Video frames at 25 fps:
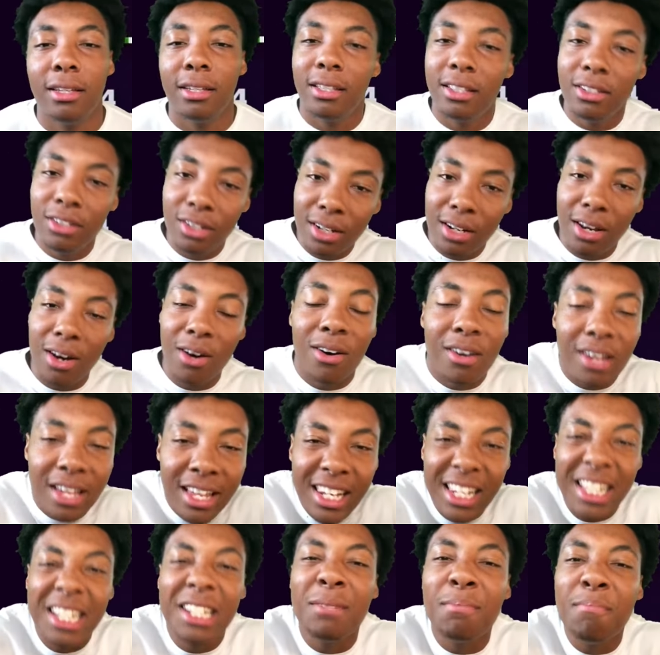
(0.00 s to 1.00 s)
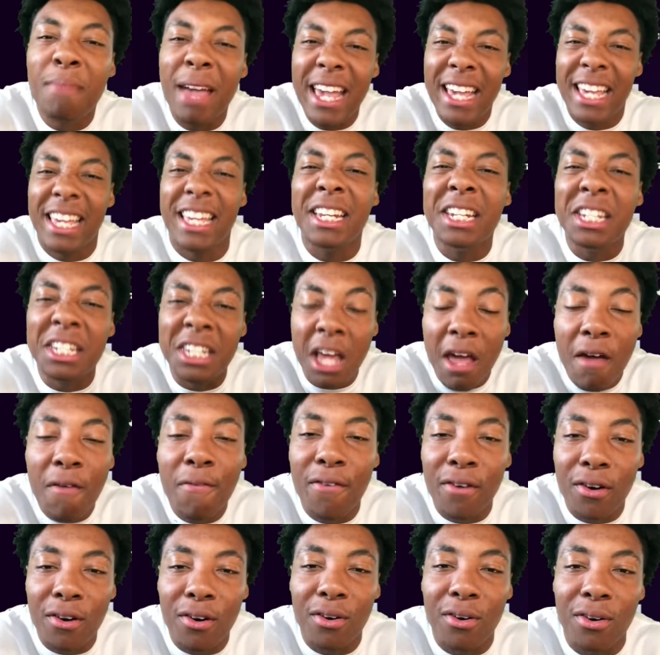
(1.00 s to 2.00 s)
You know, at least make it
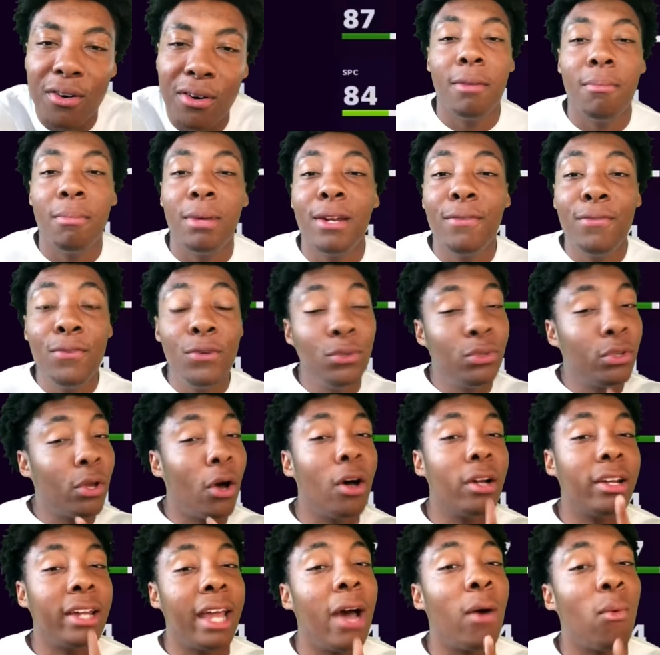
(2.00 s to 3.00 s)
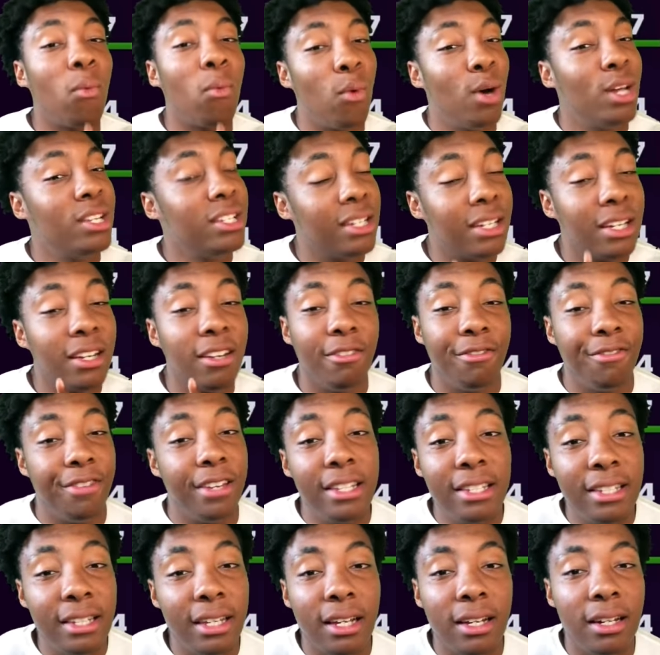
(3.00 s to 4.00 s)
difficult. But if you thought that wasn't
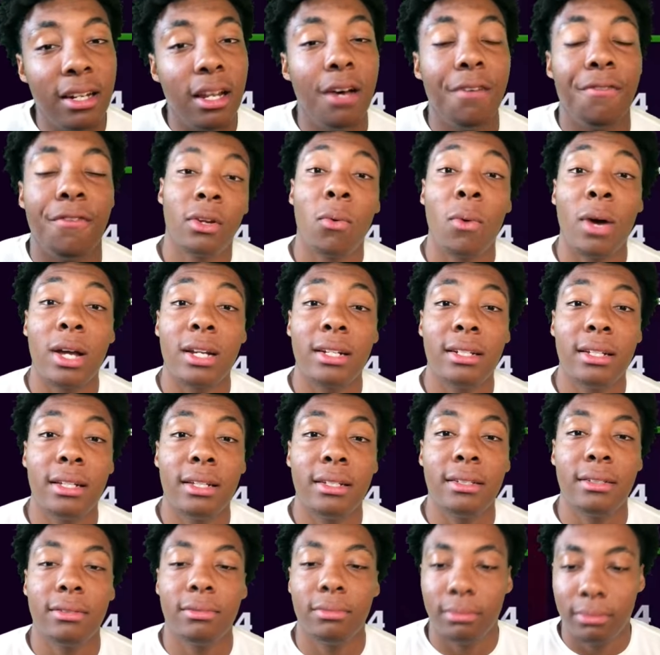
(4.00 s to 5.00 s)
convincing enough, watch this.